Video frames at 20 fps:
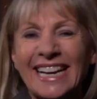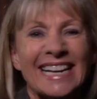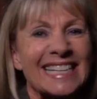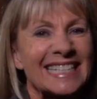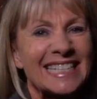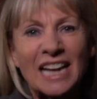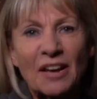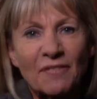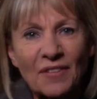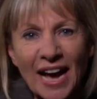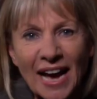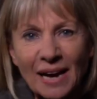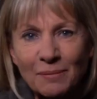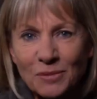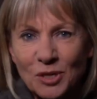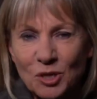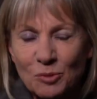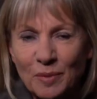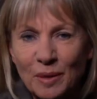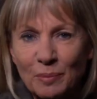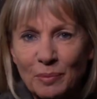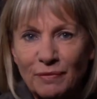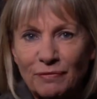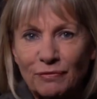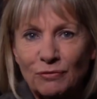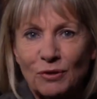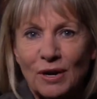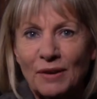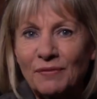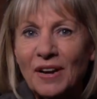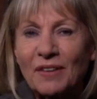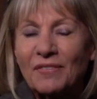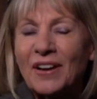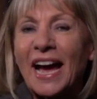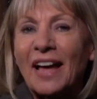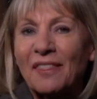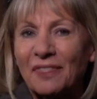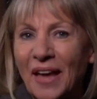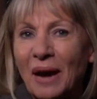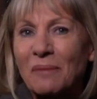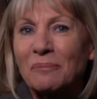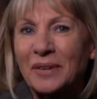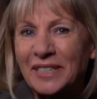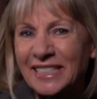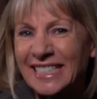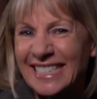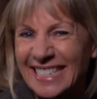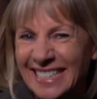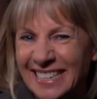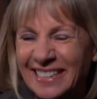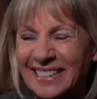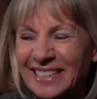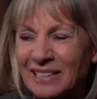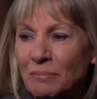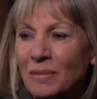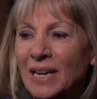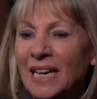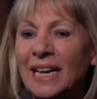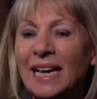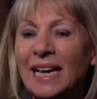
It's never happened to me before. I've never had that much time.